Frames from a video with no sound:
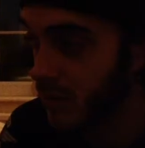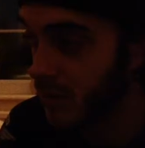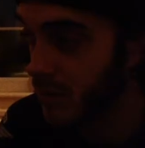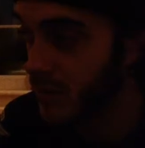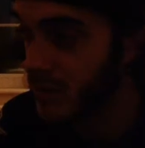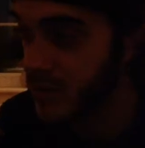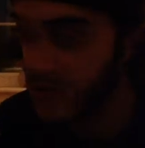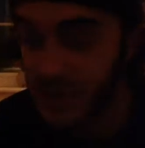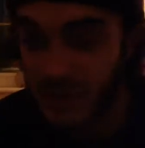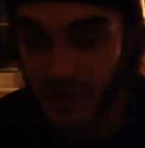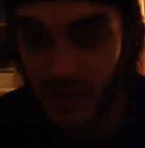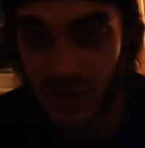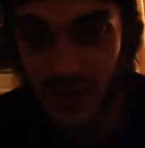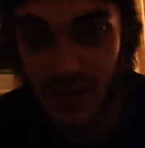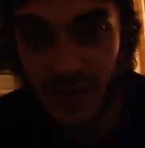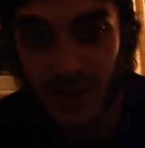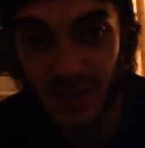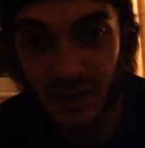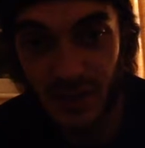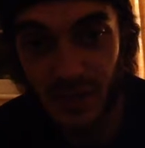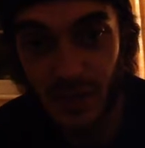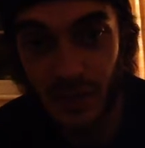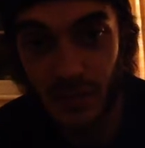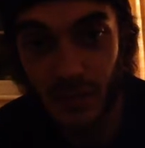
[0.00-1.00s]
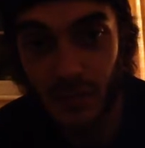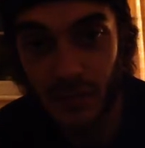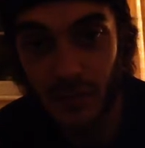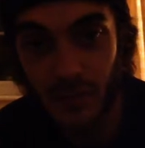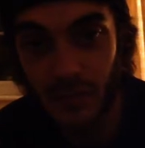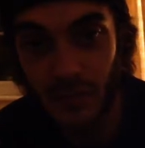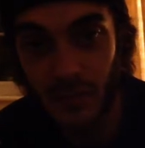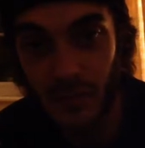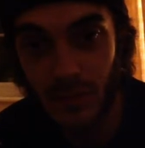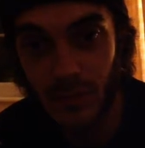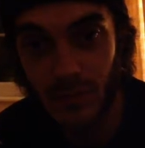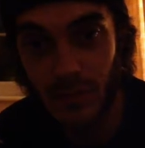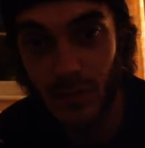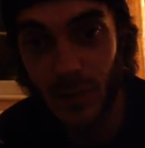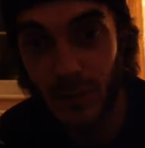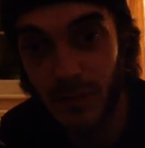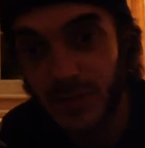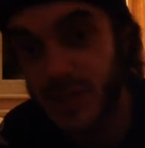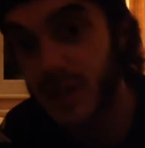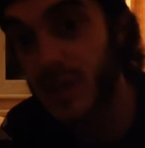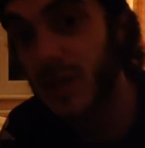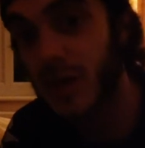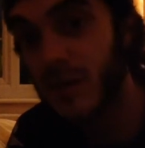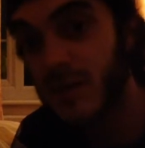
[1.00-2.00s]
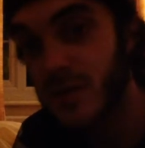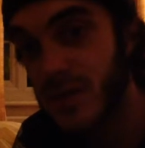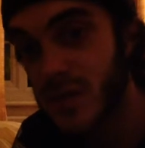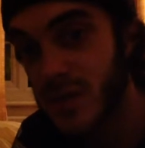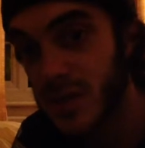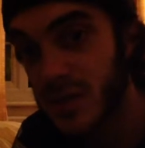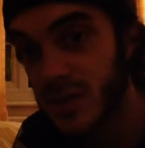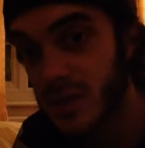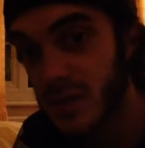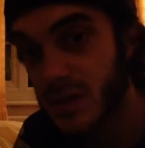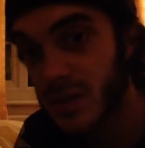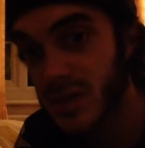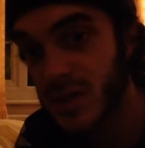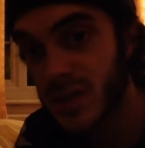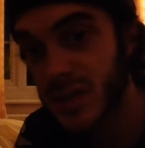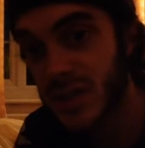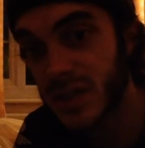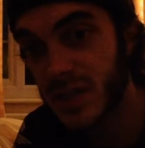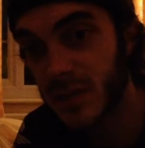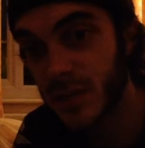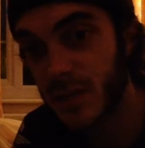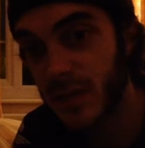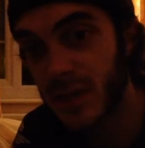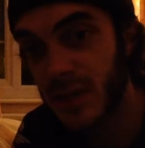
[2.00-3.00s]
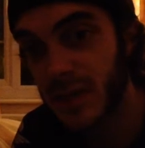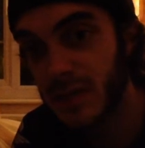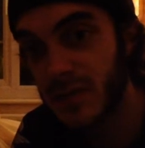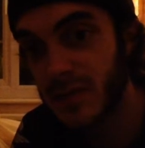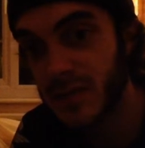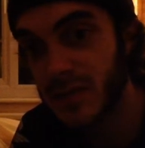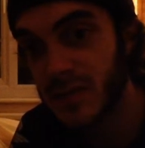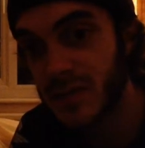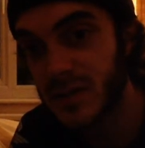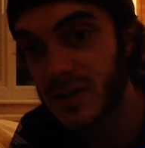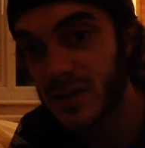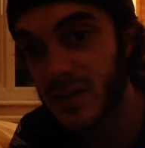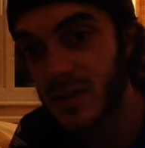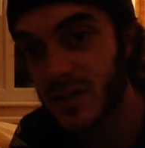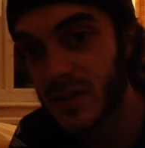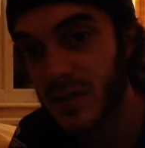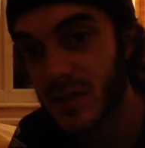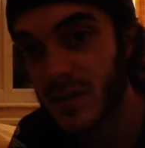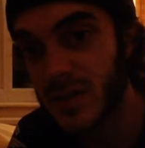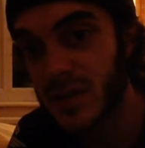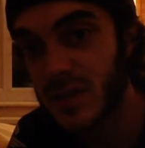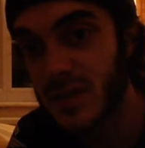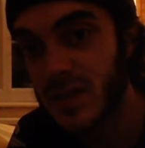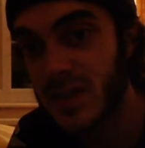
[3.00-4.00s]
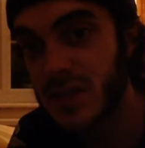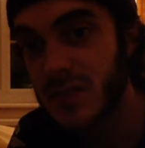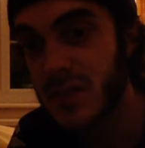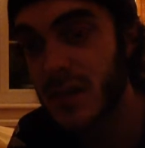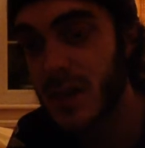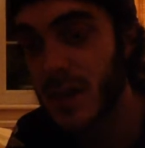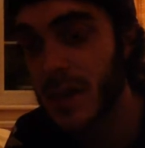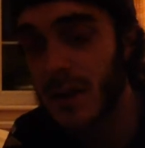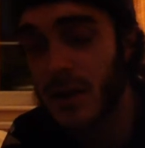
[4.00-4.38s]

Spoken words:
It's interesting for observers to look and see what happens in the upcoming season.